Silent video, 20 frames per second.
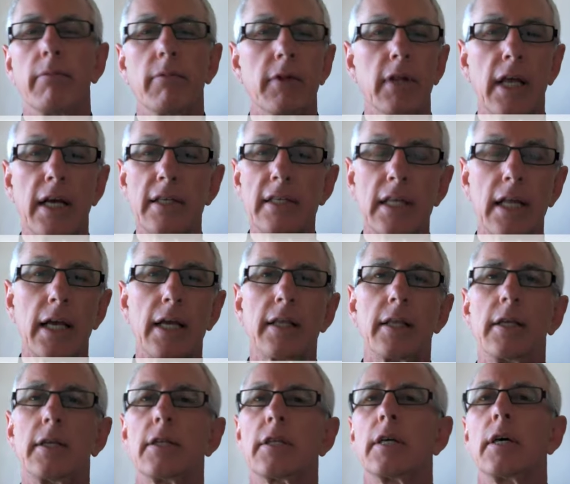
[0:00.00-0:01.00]
less
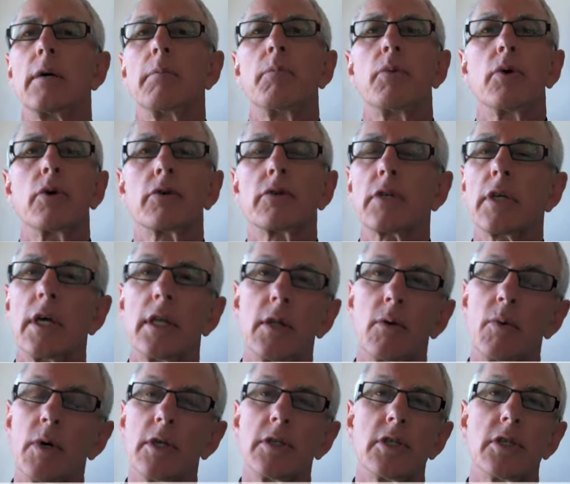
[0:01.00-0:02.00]
likely to sell books and the
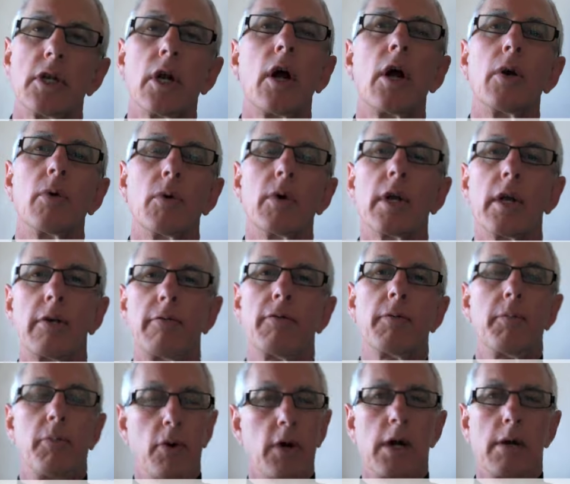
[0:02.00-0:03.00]
ones that aren't ready for
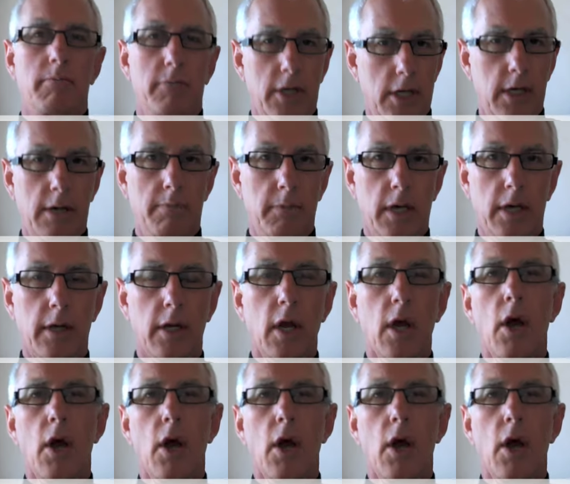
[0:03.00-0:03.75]
prime time yet,